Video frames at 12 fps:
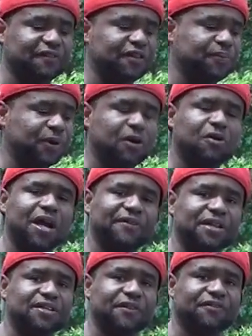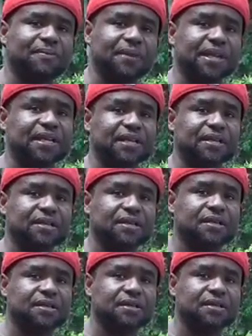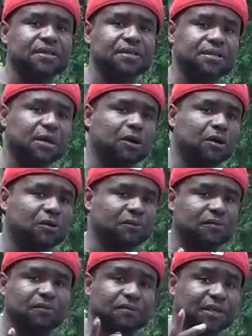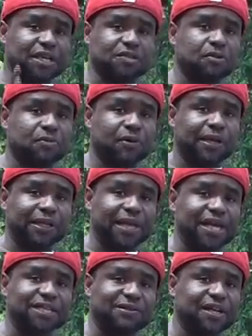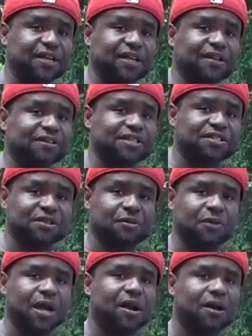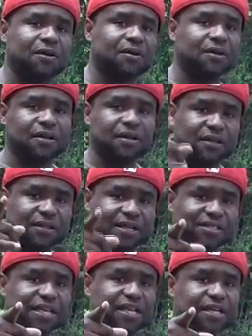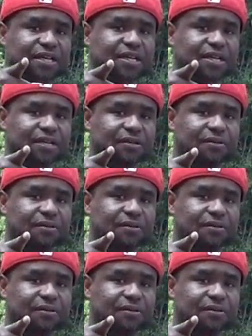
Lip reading: pole have a different meaning. So that's your boy Les right here. This is the Wow. Y'all stay good.